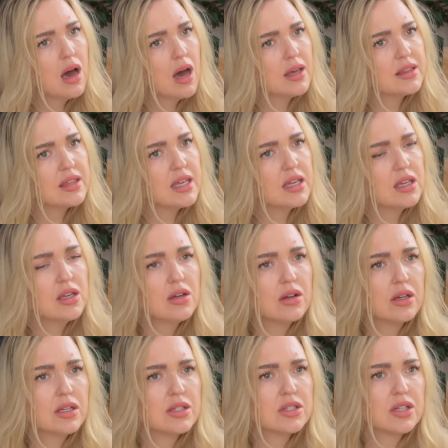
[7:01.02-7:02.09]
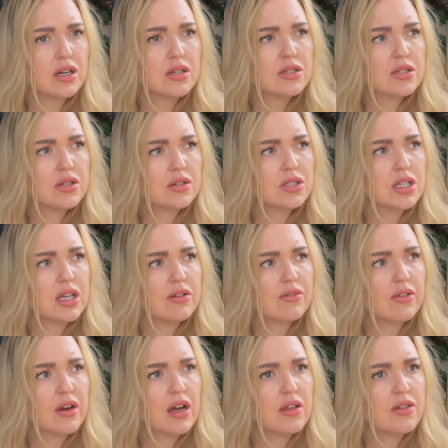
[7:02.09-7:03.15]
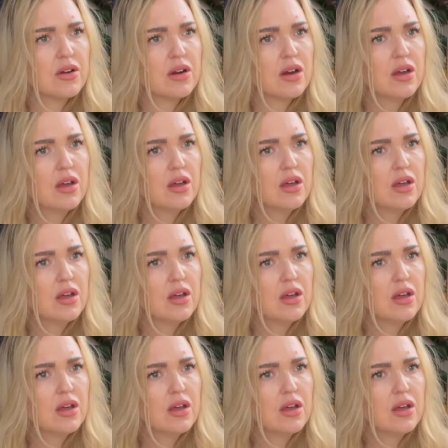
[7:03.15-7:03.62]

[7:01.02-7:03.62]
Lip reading: I think you're going to start searching for other